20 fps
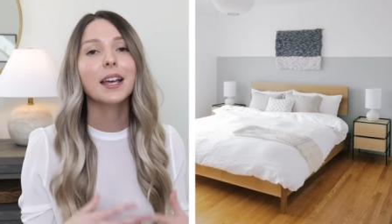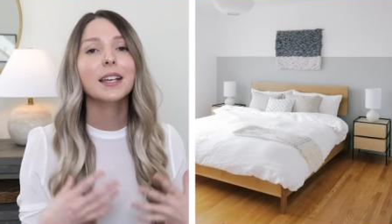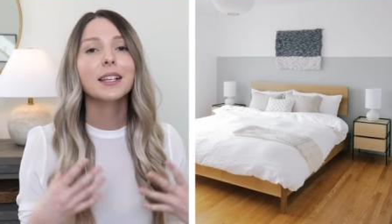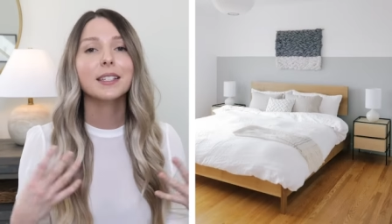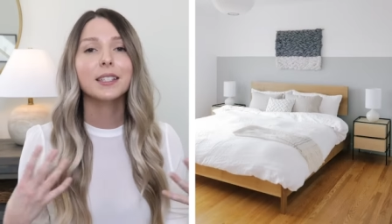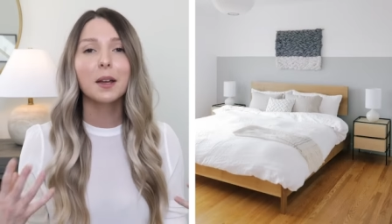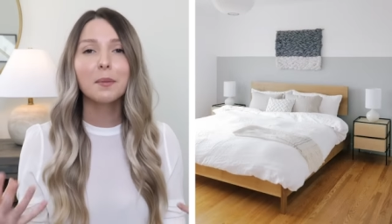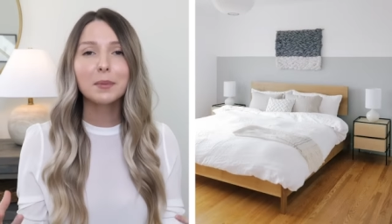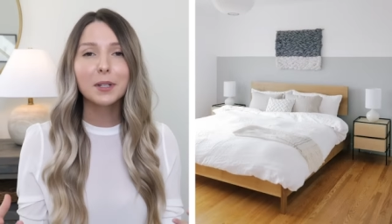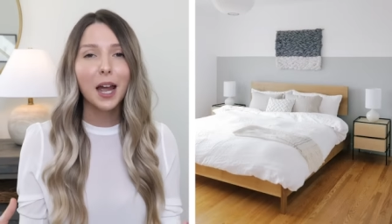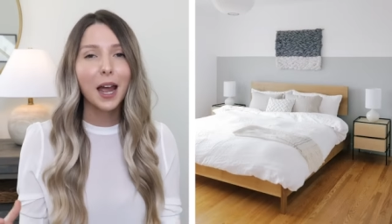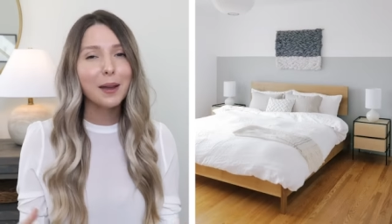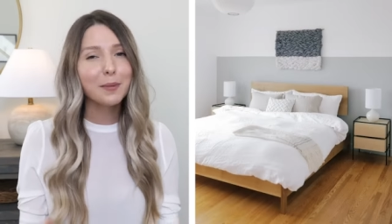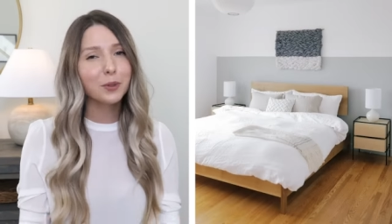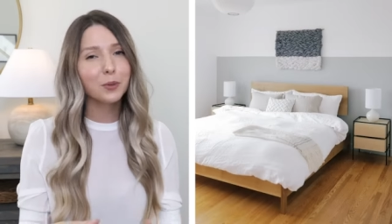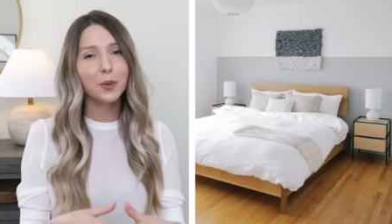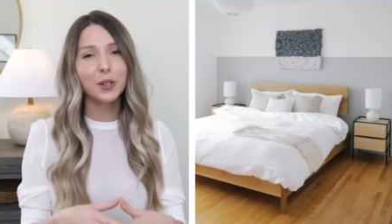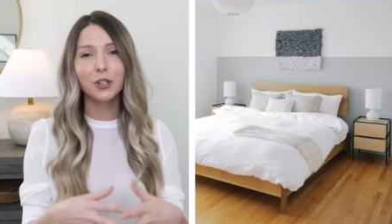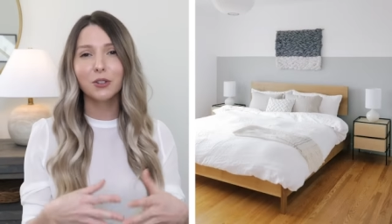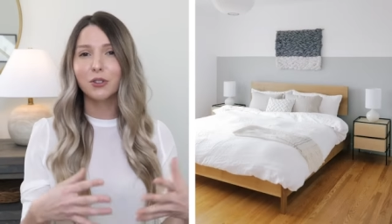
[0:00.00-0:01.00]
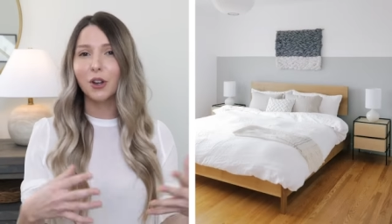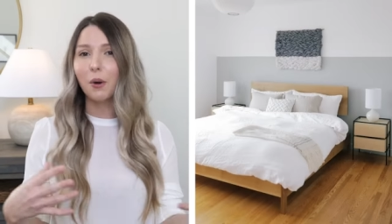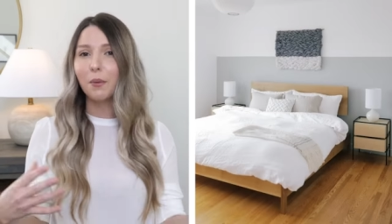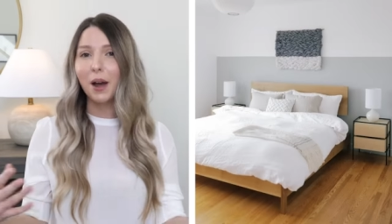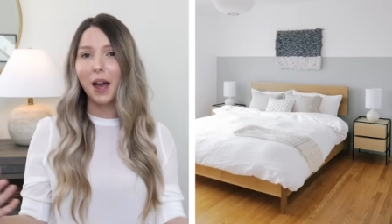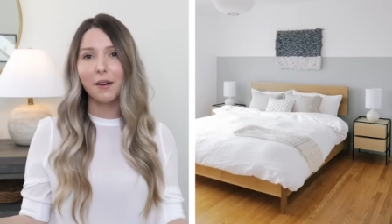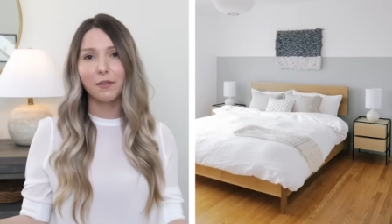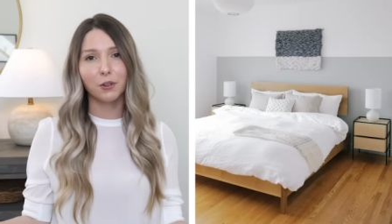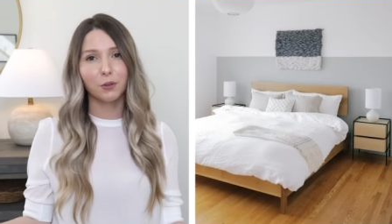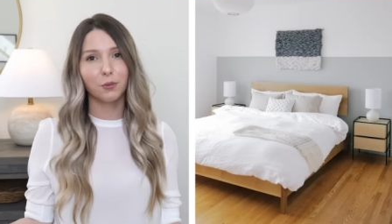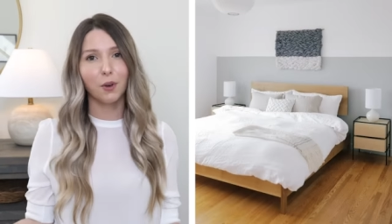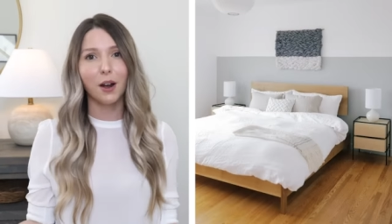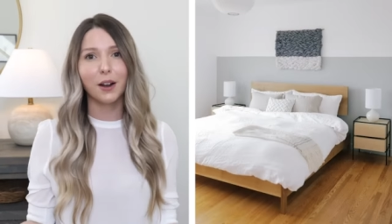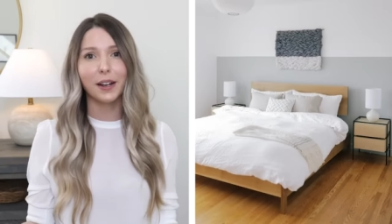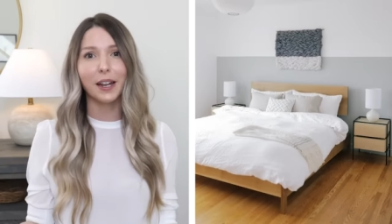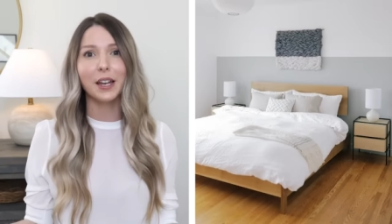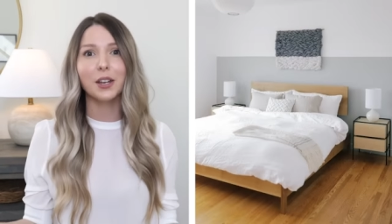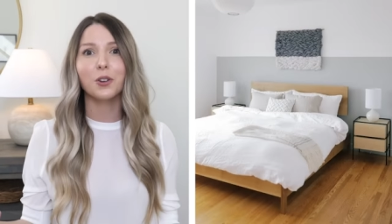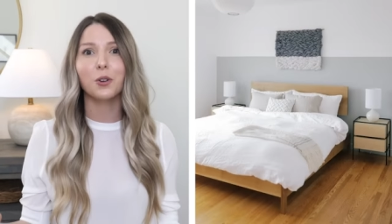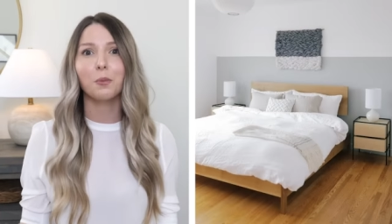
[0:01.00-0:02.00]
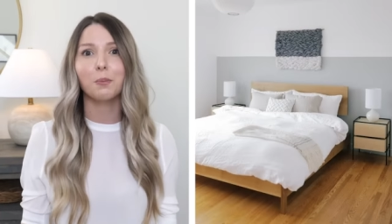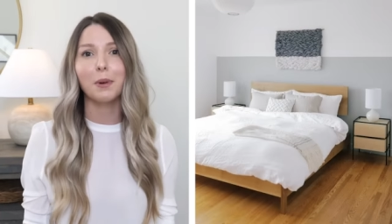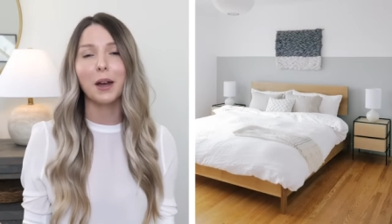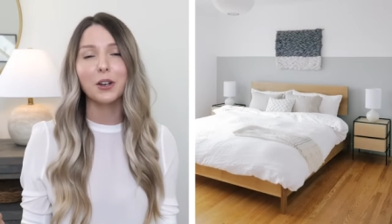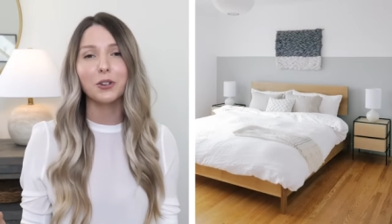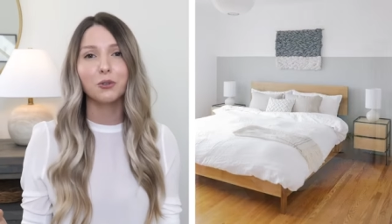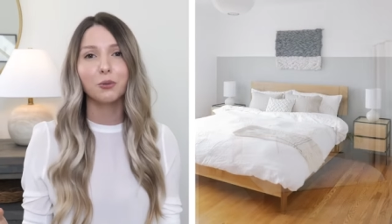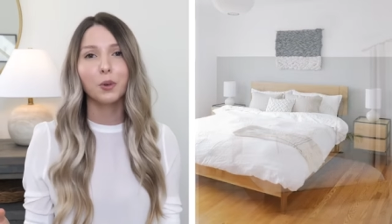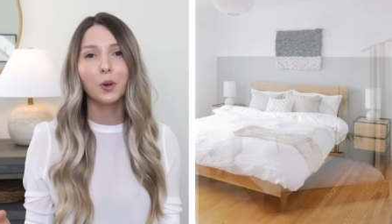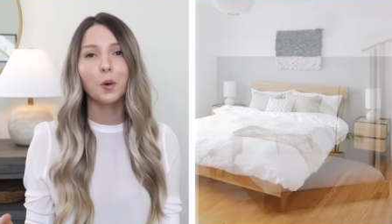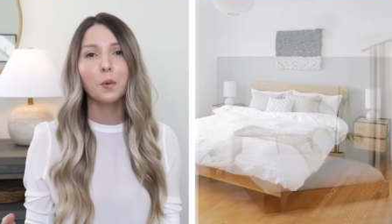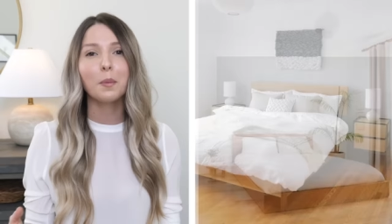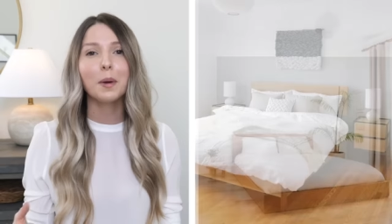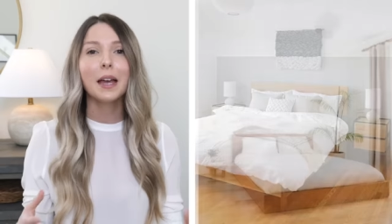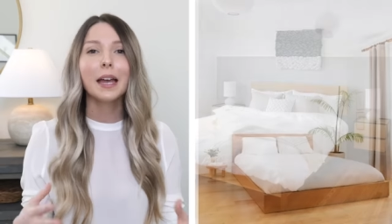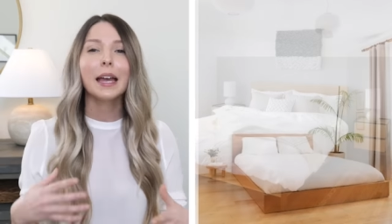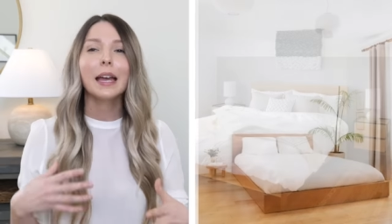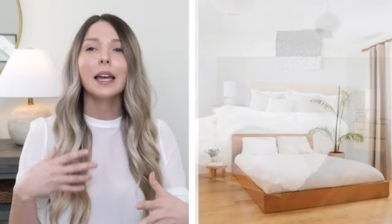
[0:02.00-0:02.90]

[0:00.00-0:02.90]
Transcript: Sometimes when you don't have a rug in your bedroom,